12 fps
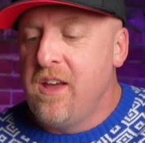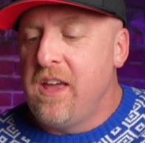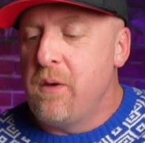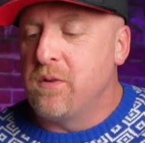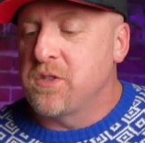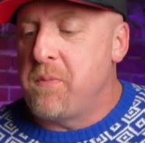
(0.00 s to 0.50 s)

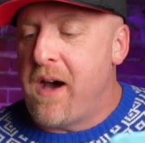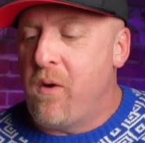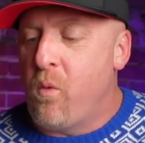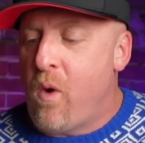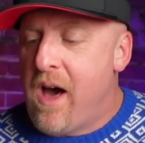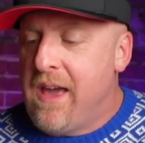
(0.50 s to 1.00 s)
It was my
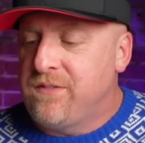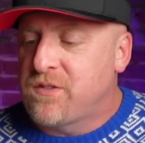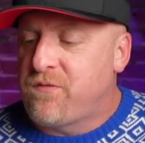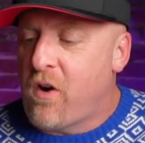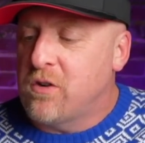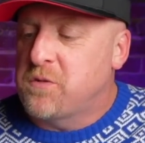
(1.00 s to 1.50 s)
wife's
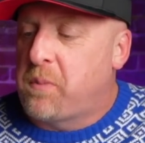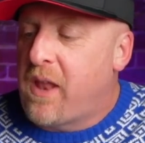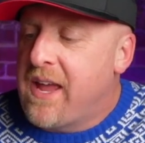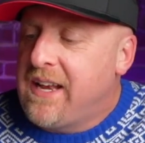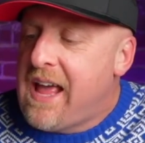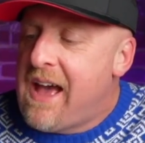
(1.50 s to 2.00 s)
first
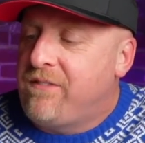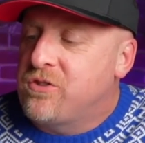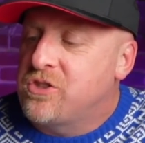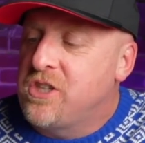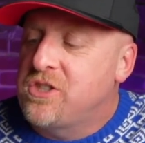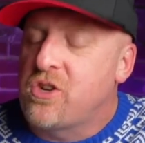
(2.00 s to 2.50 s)
plate after
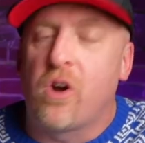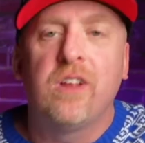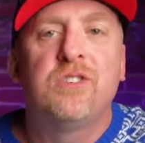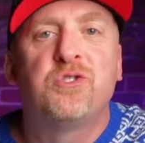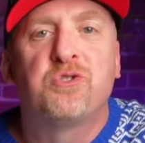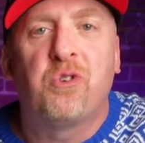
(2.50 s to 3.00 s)
she
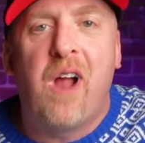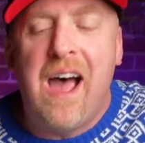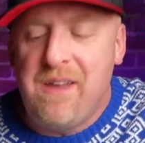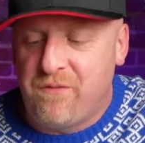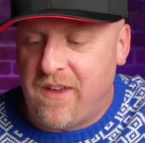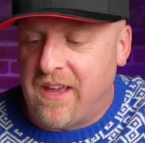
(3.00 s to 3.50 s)
started
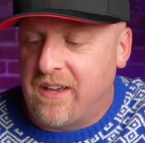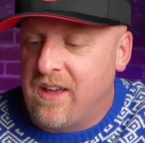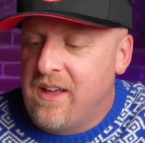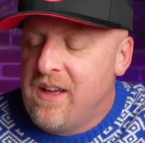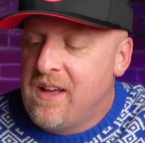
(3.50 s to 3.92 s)
driving.